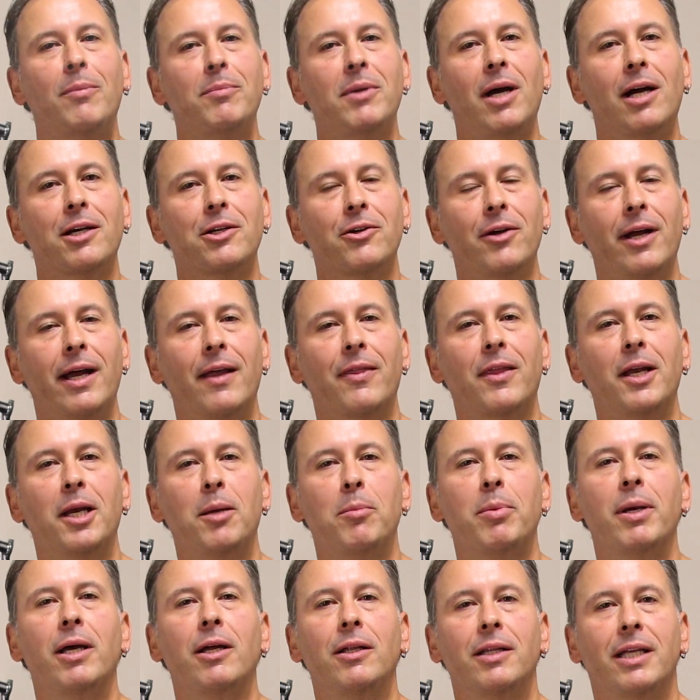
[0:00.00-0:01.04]
I'm Dr.
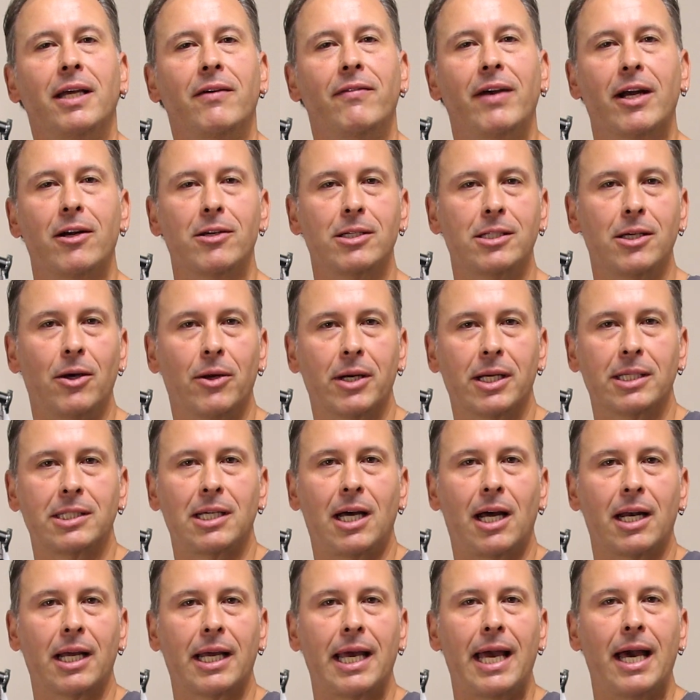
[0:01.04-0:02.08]
Anthony Pilny of Arizona
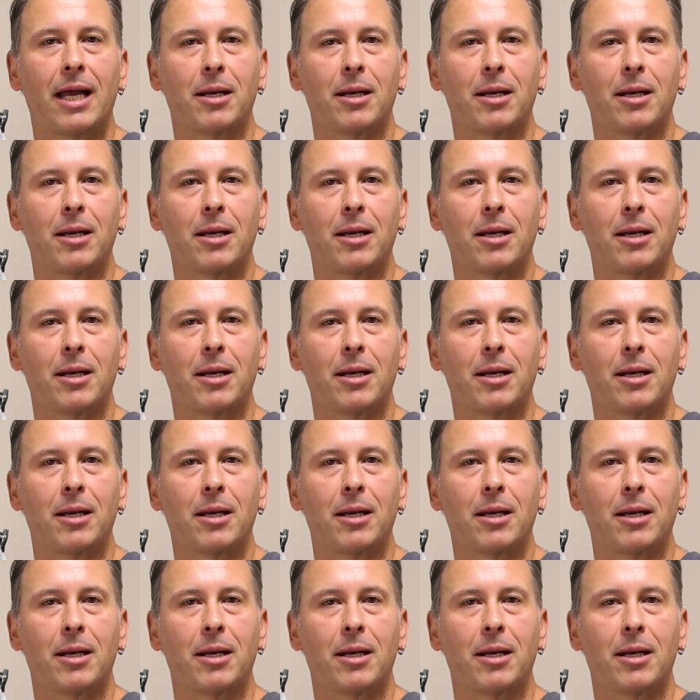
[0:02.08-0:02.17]
Exotic